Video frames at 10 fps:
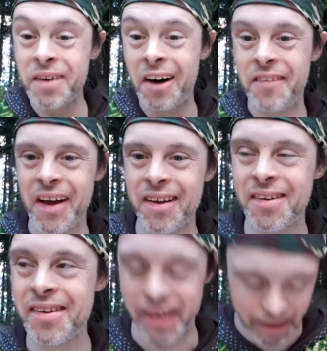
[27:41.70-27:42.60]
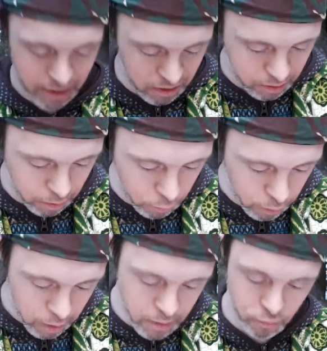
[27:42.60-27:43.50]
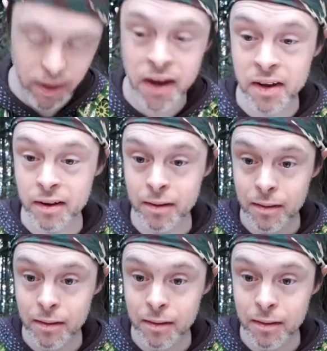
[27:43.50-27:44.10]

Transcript: of it and getting into the reed